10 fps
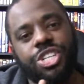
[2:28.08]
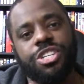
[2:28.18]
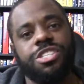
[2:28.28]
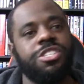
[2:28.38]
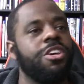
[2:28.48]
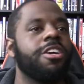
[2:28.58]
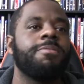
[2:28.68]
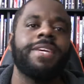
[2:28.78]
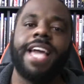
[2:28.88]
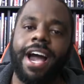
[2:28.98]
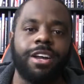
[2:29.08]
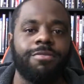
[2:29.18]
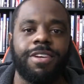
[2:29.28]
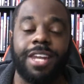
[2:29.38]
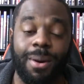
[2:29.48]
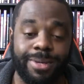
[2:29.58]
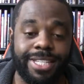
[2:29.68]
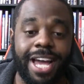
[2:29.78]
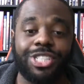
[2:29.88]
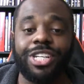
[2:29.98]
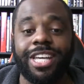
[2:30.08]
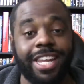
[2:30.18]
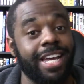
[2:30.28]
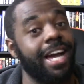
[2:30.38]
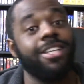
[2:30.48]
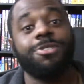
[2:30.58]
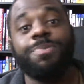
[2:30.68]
just took me out of it. I was actually getting kind of